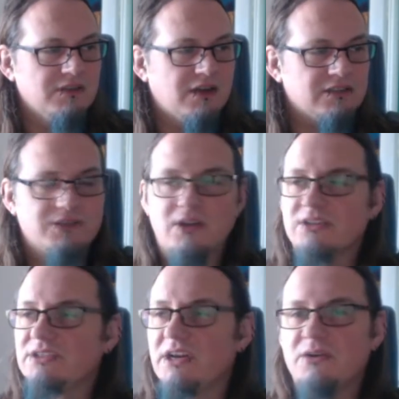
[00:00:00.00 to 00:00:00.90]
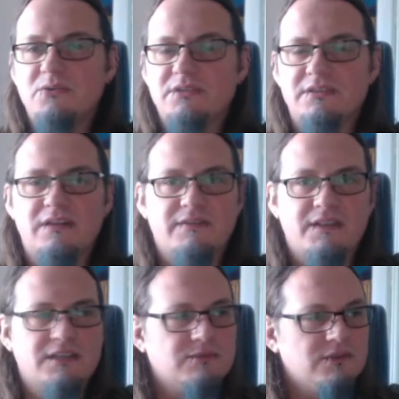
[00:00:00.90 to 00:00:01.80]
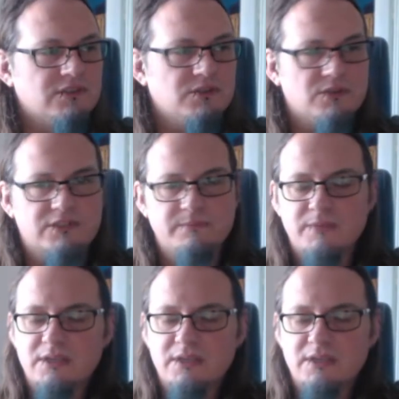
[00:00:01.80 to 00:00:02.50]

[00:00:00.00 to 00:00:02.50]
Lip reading: do like skulls, and I think this one looks awesome.